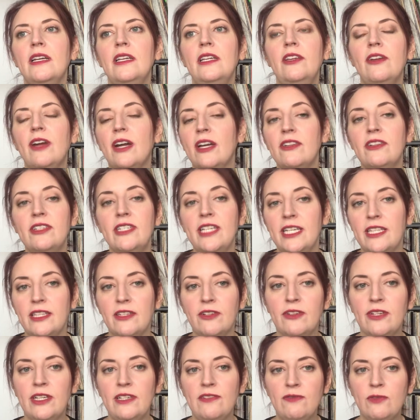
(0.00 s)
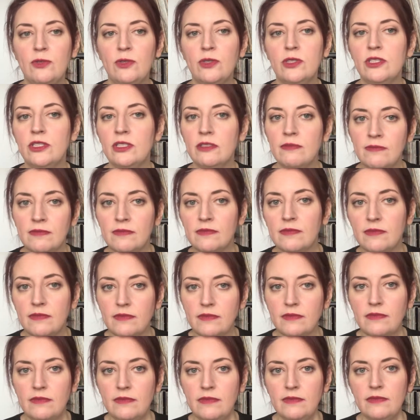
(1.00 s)
You either take the green folder
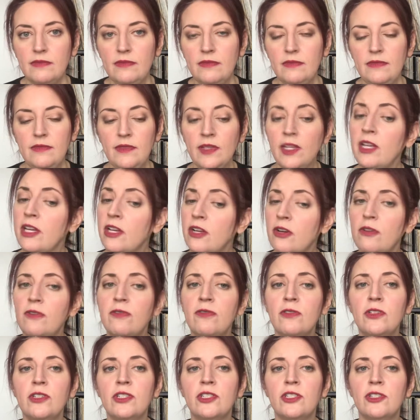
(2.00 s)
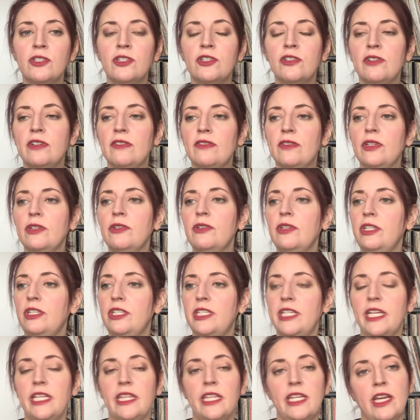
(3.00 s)
and go for the surgery route, you
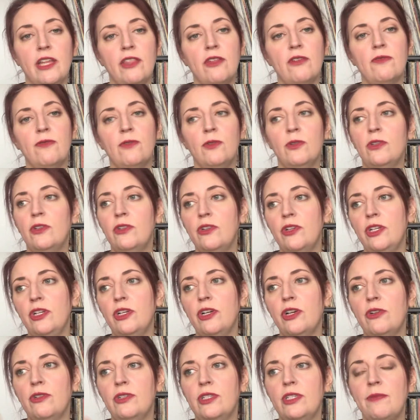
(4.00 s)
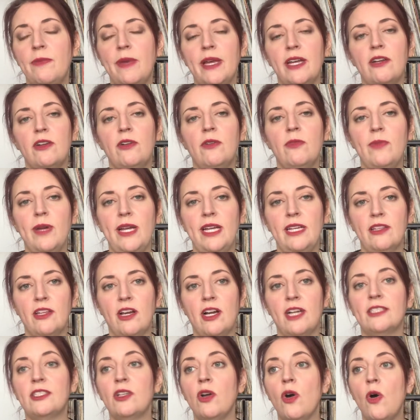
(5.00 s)
take the other folder and you go to medical weight
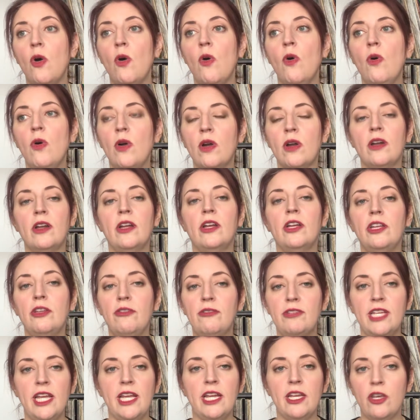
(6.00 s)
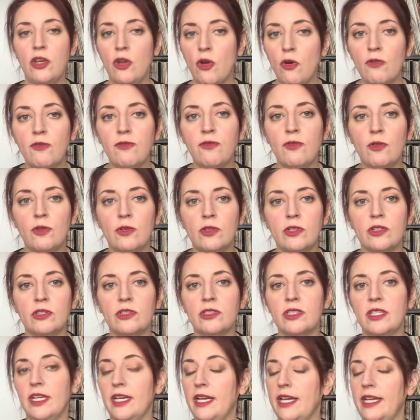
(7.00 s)
loss, or you take no
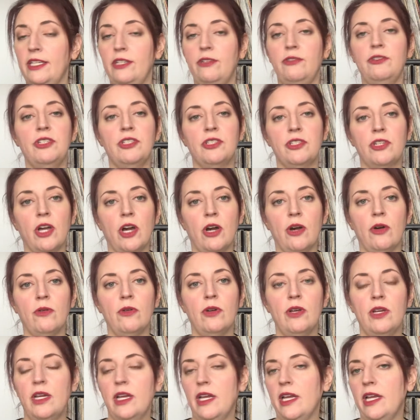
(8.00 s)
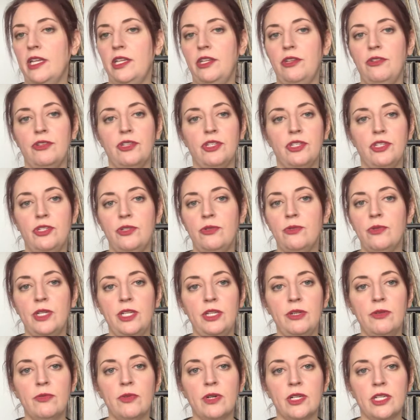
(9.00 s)
folders and you just go and you just do what
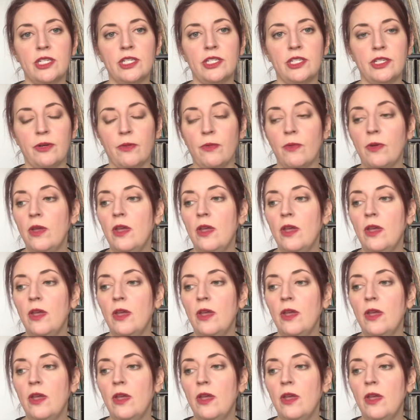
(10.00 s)
you want to do.